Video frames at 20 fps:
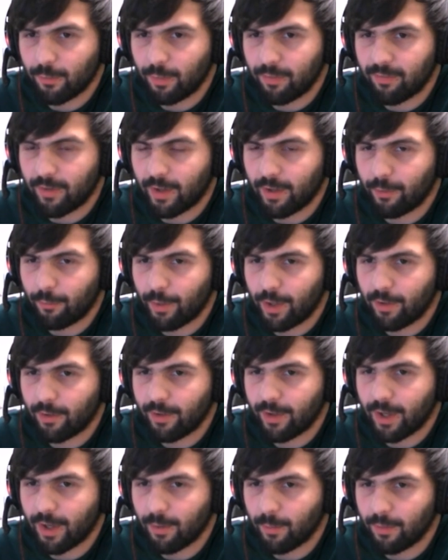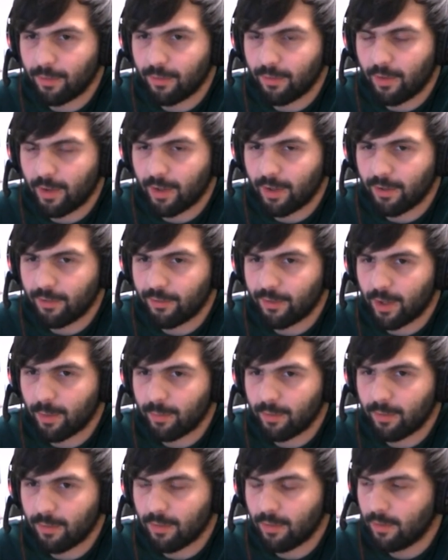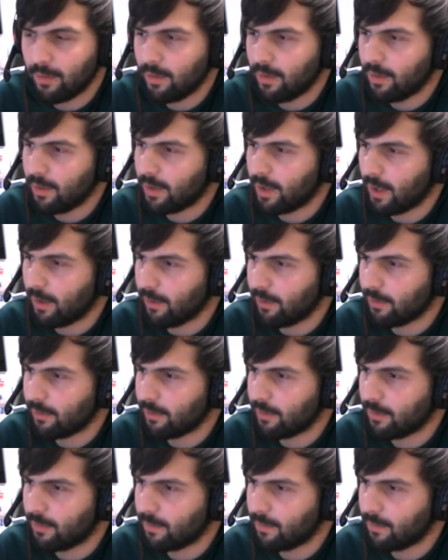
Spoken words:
we finally rounded out with Zeb and Callus.